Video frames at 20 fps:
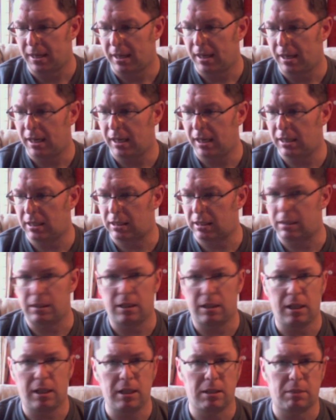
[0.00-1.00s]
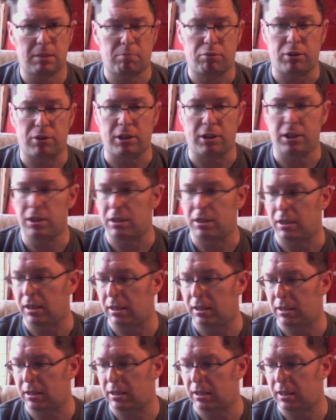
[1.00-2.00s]
it's pretty good.
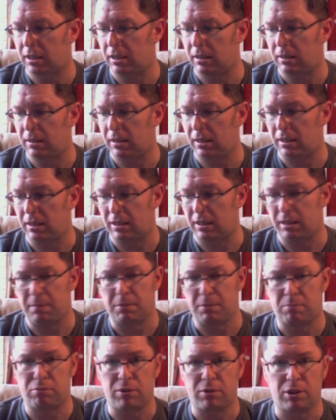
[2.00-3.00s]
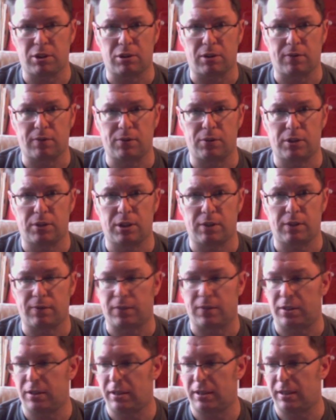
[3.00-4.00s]
It seems pretty straightforward so
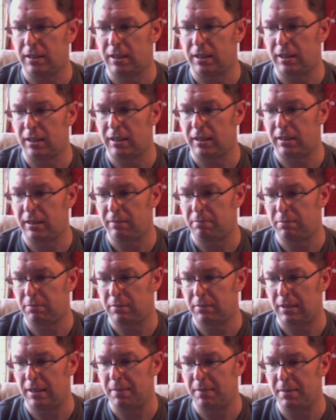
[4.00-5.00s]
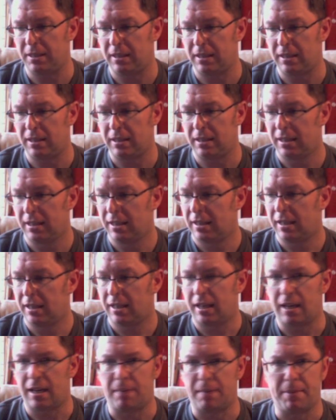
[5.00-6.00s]
far, and in the limited
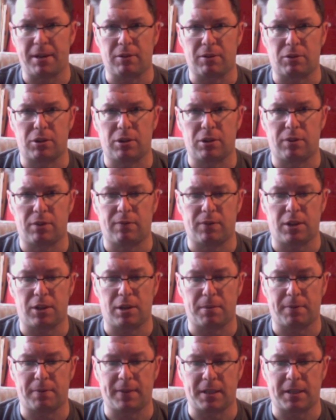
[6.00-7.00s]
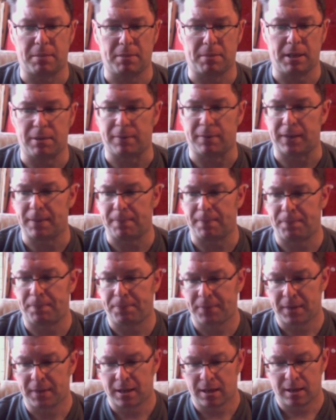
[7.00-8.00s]
amount of time I've had to play with it.
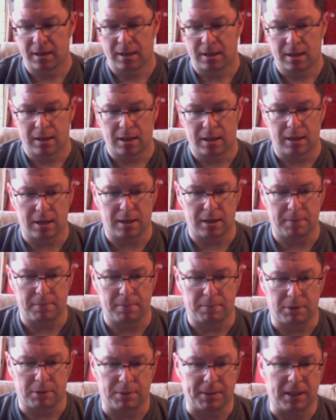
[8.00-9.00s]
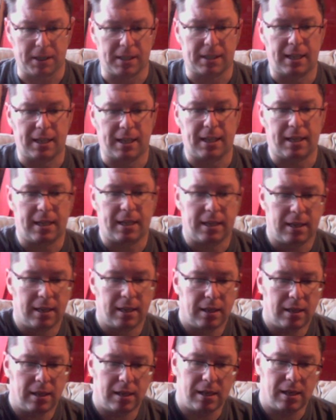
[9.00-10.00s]
So we're going to take
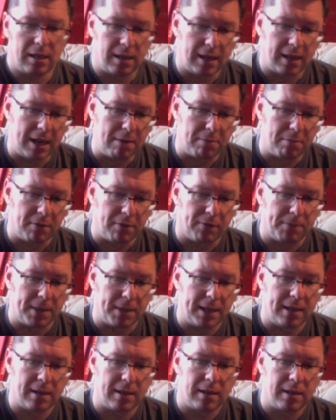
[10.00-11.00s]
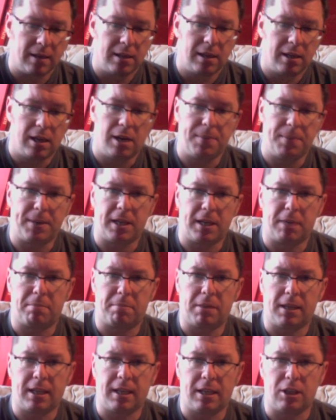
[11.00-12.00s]
output from that, and we're going to
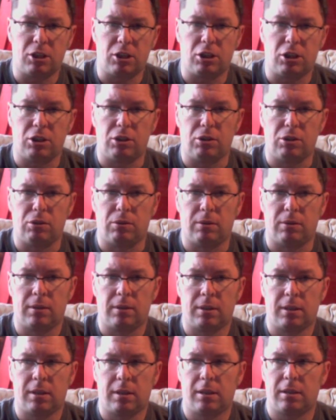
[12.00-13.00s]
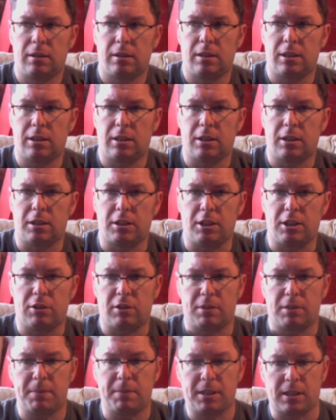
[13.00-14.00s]
plug it into this RC
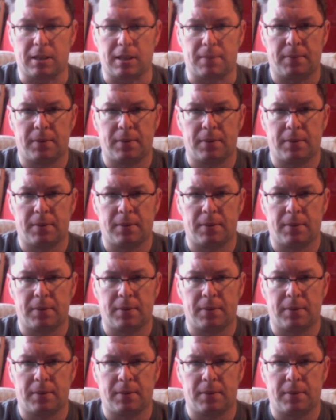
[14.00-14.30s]
transmitter.